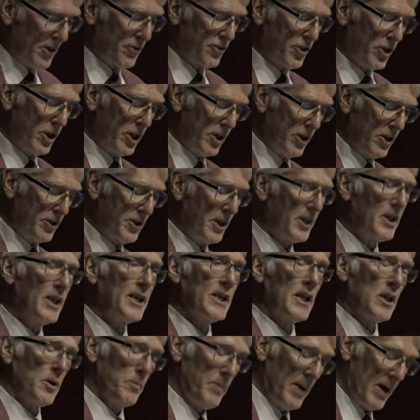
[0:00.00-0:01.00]
to learn a
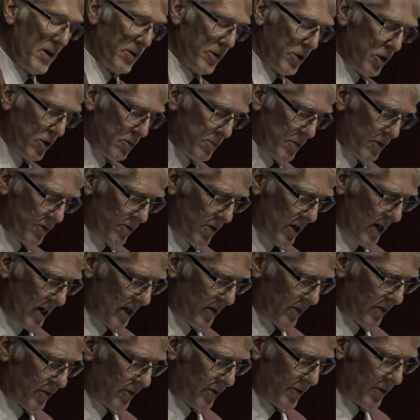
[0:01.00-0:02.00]
little about human
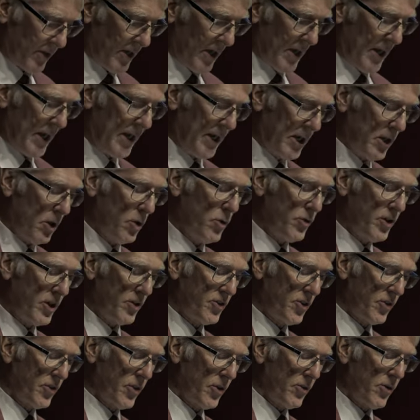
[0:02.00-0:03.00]
rights,
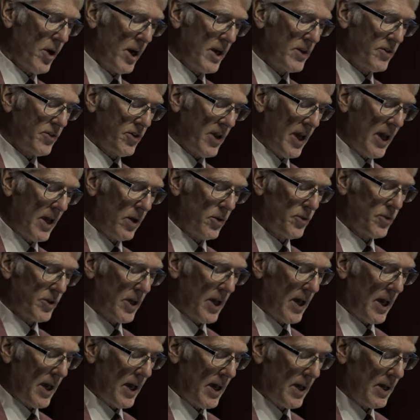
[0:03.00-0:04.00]
including to the right to health
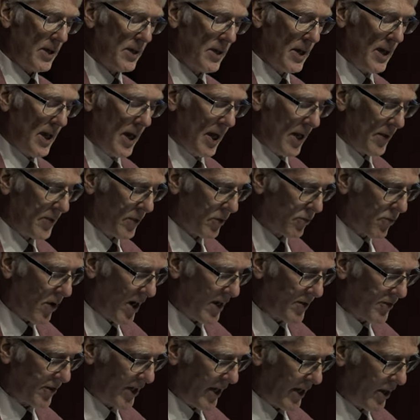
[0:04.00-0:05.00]
care and the
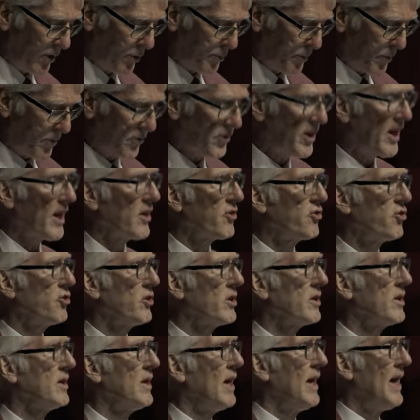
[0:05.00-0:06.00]
right to health
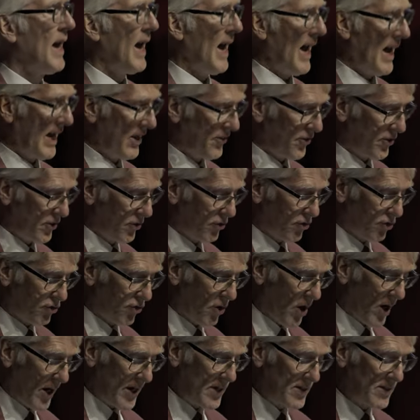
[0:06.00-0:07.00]
protection as
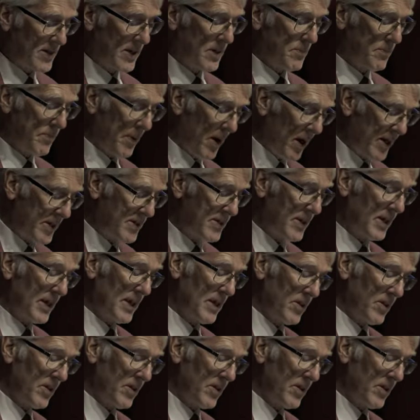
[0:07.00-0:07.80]
enshrined in binding